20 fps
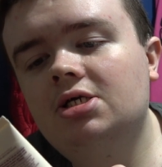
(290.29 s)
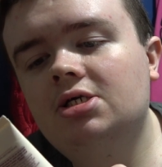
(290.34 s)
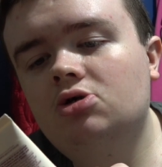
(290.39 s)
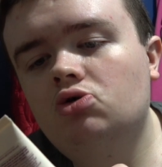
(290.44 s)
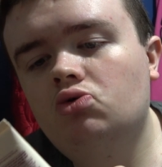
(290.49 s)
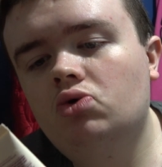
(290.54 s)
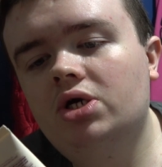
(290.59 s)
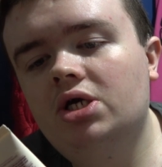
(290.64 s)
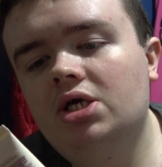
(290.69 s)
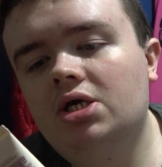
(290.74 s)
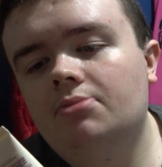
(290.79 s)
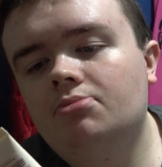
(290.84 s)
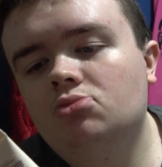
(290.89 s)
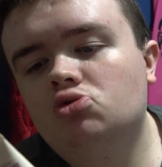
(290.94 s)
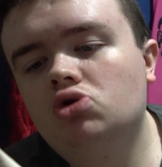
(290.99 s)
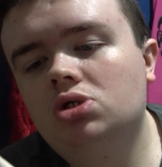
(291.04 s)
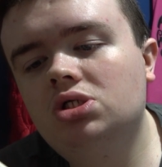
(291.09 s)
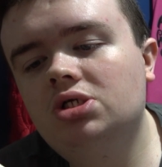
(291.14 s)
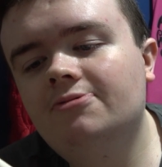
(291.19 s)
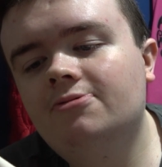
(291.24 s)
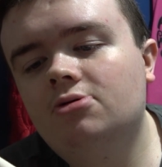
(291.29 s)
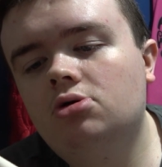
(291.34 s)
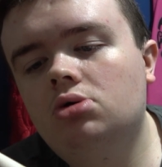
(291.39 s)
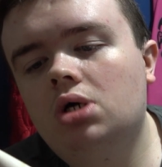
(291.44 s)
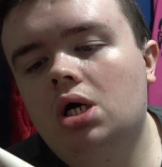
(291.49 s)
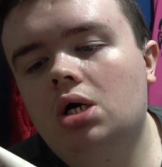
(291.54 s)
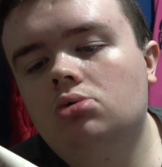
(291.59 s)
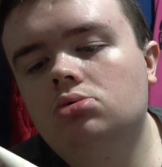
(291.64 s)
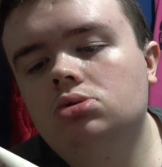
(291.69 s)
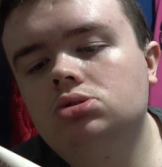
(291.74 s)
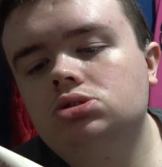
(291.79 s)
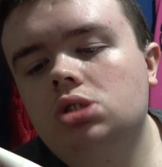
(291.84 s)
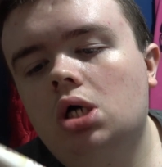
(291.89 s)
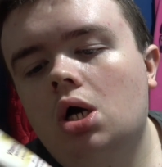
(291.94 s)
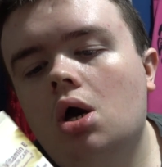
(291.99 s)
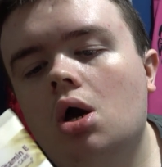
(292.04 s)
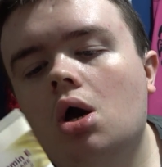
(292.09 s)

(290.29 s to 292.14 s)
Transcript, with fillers: cream, 24 hours.